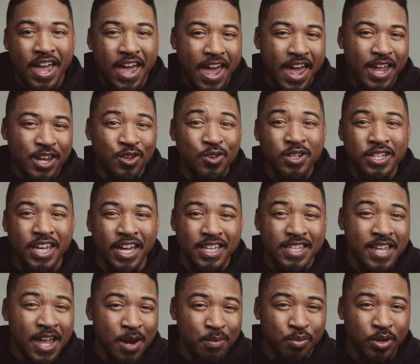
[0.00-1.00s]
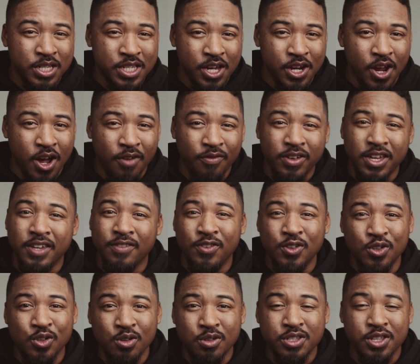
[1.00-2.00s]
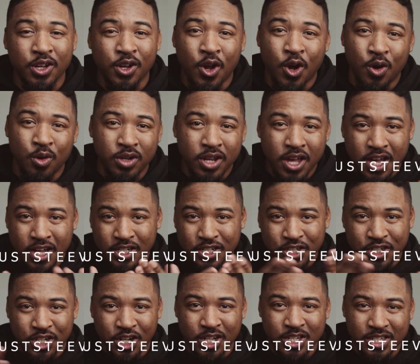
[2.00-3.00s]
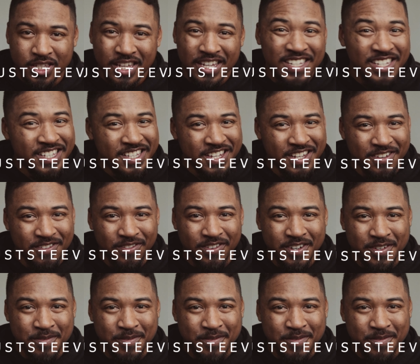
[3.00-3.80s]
and you'll get 10% off if you use the code just.steeve.